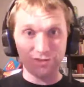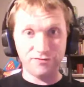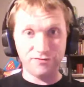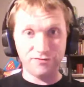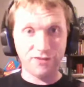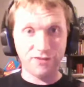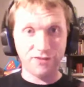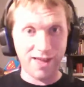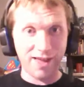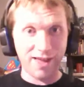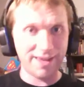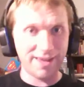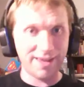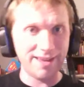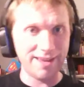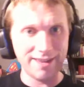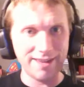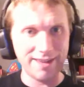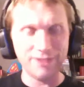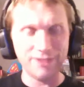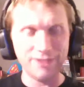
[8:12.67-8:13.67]
flocking
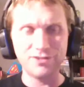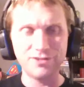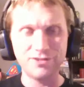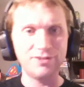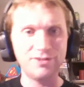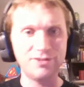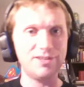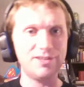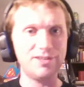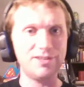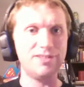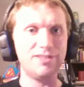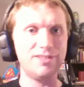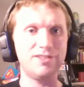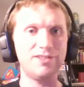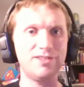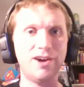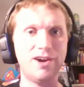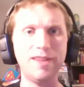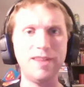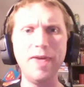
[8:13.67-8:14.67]
there as soon as they saw
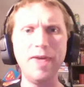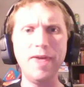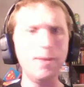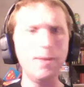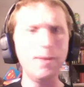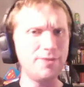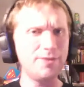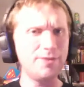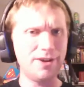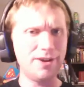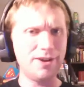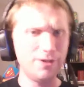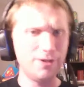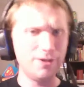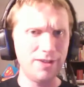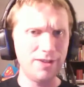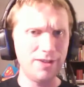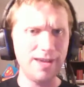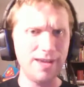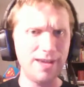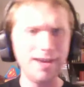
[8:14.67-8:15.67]
it,
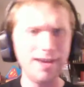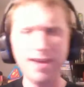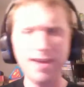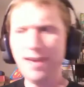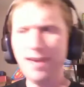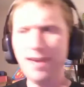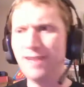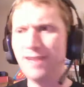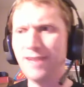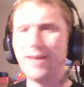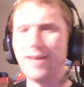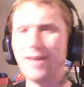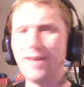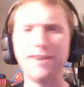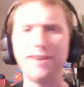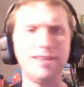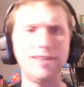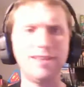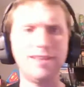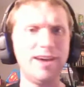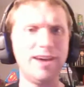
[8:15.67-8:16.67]
particularly Attack of the
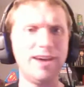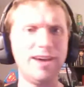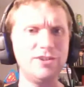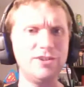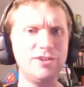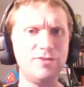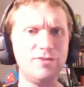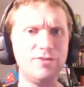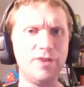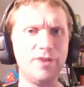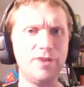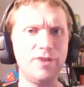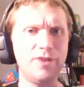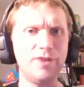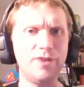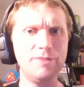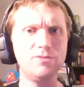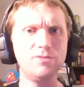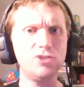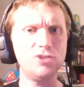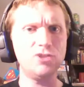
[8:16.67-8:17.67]
Kaiju Volume
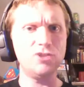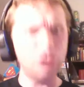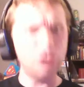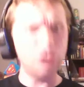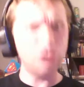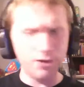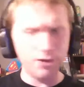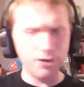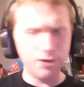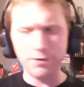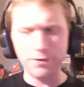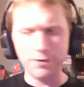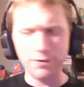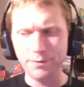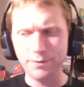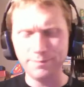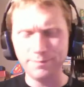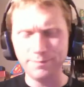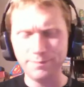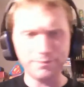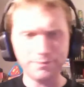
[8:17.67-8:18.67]
2,
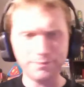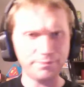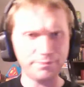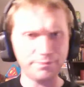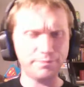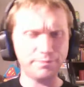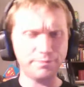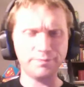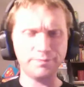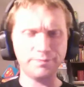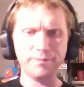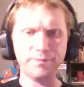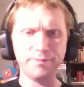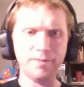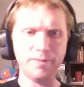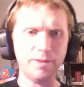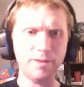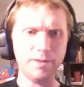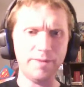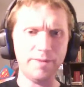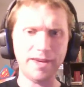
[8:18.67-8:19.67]

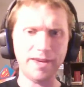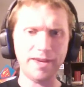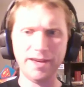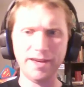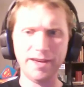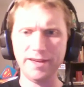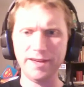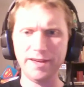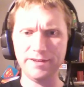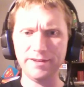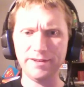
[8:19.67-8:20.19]
because